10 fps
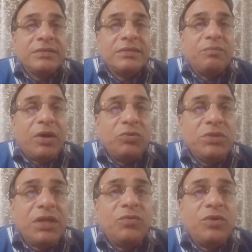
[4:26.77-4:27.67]
the
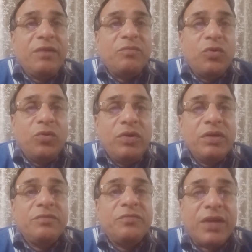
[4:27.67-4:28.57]
mountain would have moved
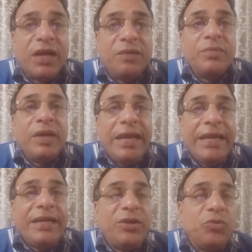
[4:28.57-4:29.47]
from
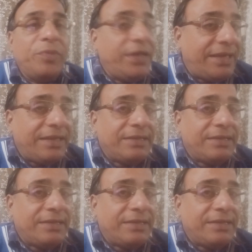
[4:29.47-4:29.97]
A to B.